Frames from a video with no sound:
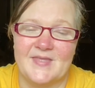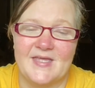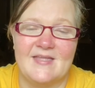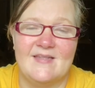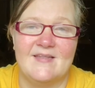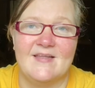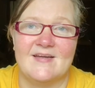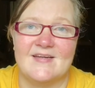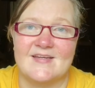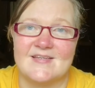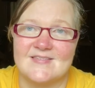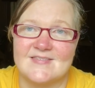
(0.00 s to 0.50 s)

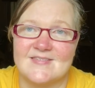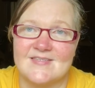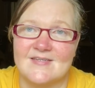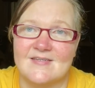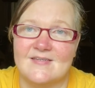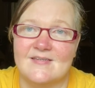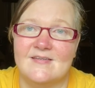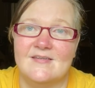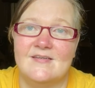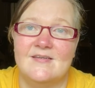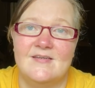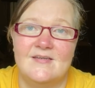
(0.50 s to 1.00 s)
Like I
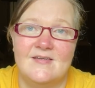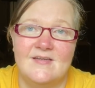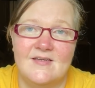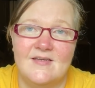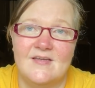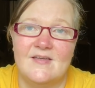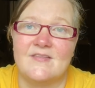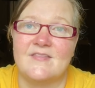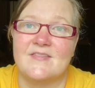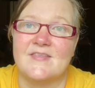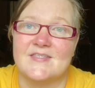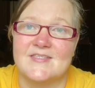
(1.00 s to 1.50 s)
said,
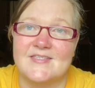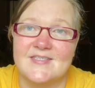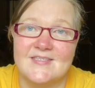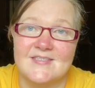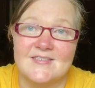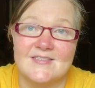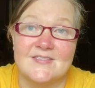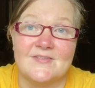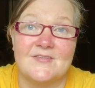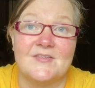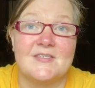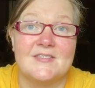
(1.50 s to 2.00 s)
The
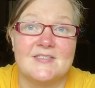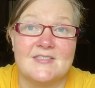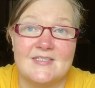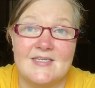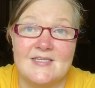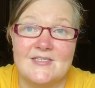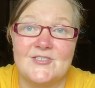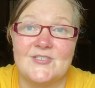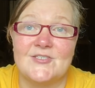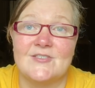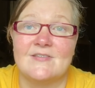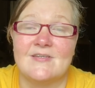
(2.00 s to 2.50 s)
sins of this
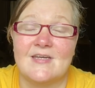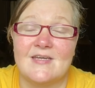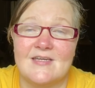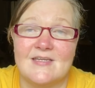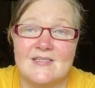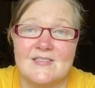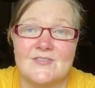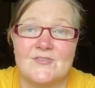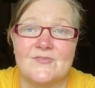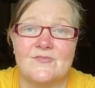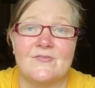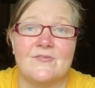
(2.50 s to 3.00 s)
nation
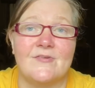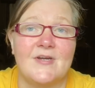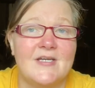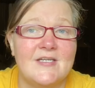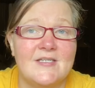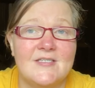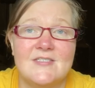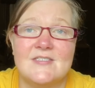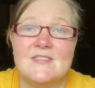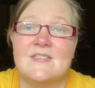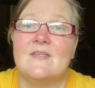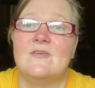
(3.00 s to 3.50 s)
has
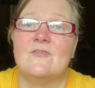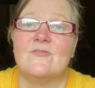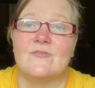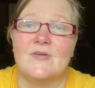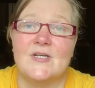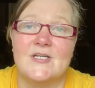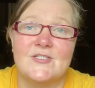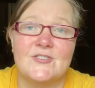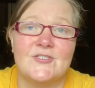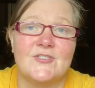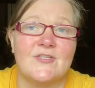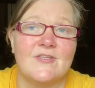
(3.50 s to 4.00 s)

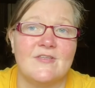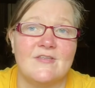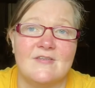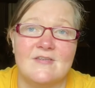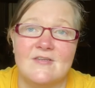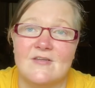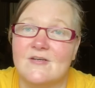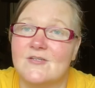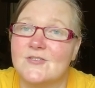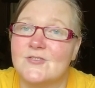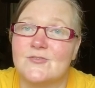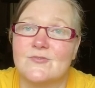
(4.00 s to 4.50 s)
wretched the
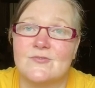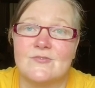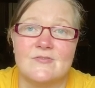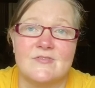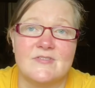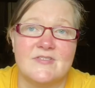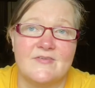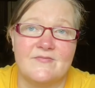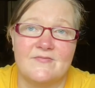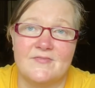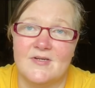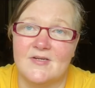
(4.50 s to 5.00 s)

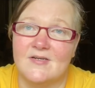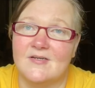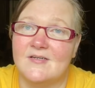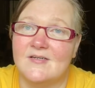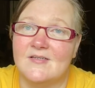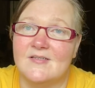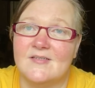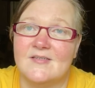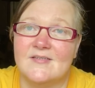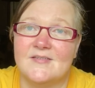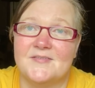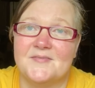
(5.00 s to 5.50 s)
nostrils of
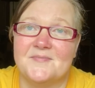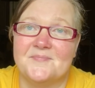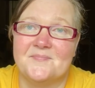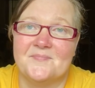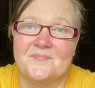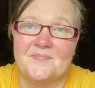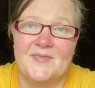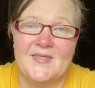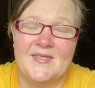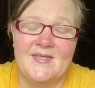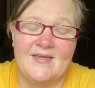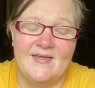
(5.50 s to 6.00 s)
God.
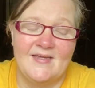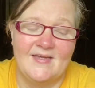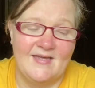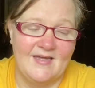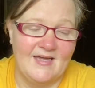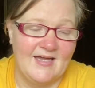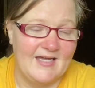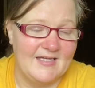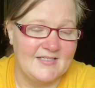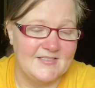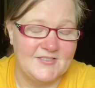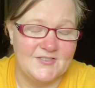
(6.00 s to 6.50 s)

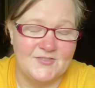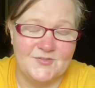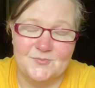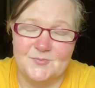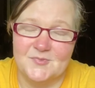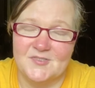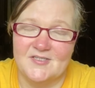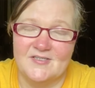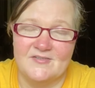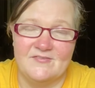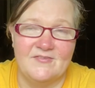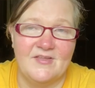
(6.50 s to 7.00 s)
I do
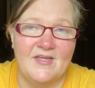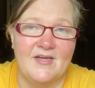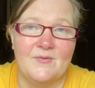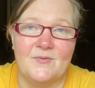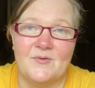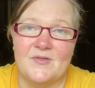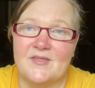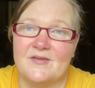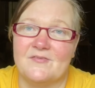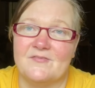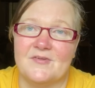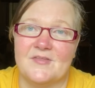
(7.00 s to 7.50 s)
believe that
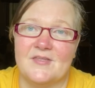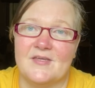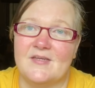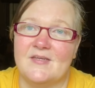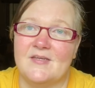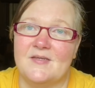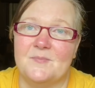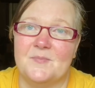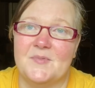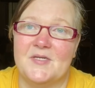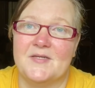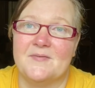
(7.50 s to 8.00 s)
with everything
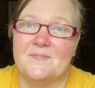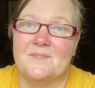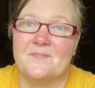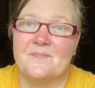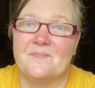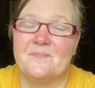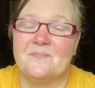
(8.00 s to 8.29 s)
in me.